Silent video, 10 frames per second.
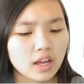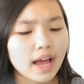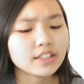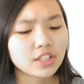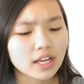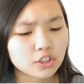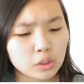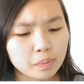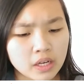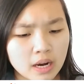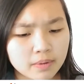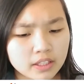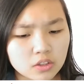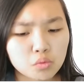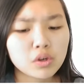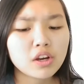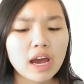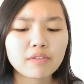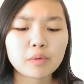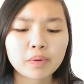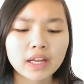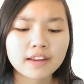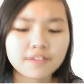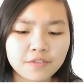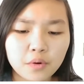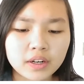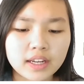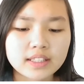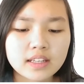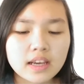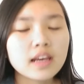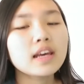Hashtag super comments. Will you ever play Fortnite?